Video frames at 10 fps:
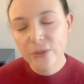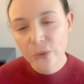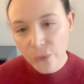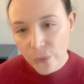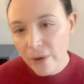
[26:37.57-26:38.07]

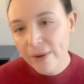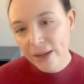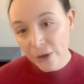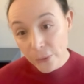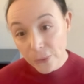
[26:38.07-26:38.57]
could work
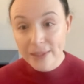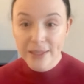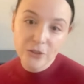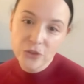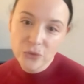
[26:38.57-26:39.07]
and could
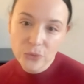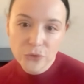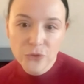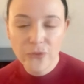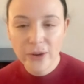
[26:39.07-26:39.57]
lead to
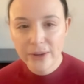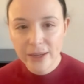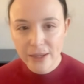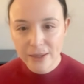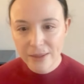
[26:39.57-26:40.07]

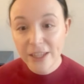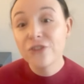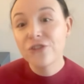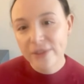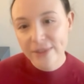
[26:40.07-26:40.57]
very
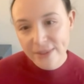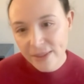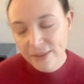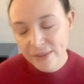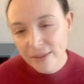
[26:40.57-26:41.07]

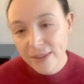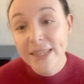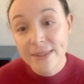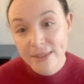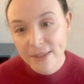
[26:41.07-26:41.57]
interesting
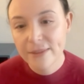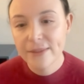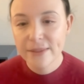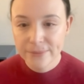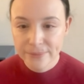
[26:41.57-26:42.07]

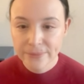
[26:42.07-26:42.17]
insights.